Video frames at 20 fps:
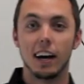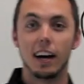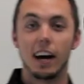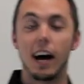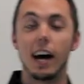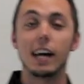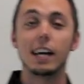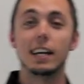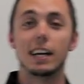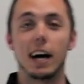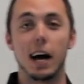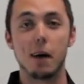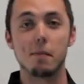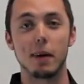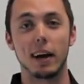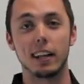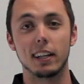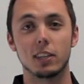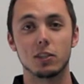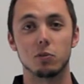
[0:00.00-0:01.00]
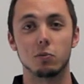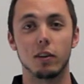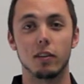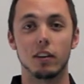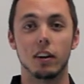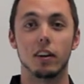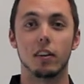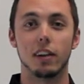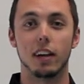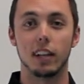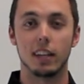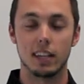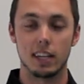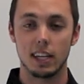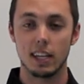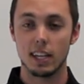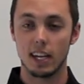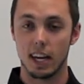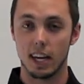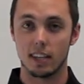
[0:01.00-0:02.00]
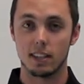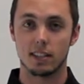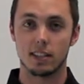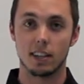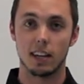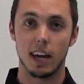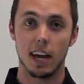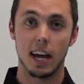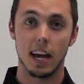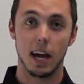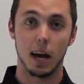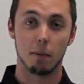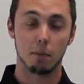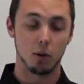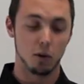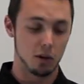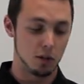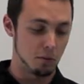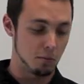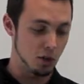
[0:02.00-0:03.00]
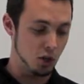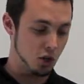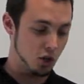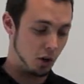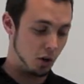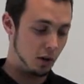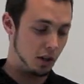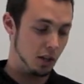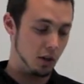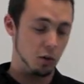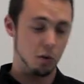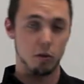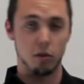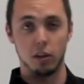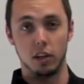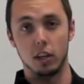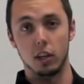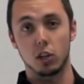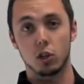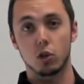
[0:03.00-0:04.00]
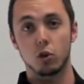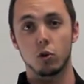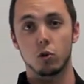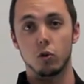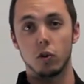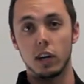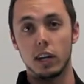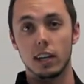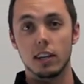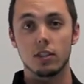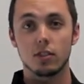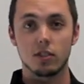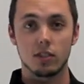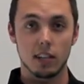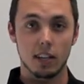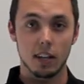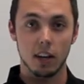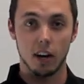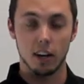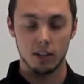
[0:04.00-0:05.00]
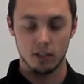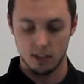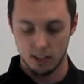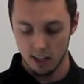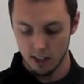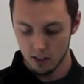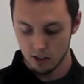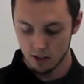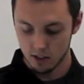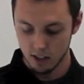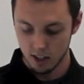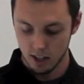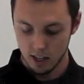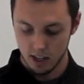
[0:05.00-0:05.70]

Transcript: Hi, I'm Alex with EarthLED, and today I'm going to be showing you the Cree CR6.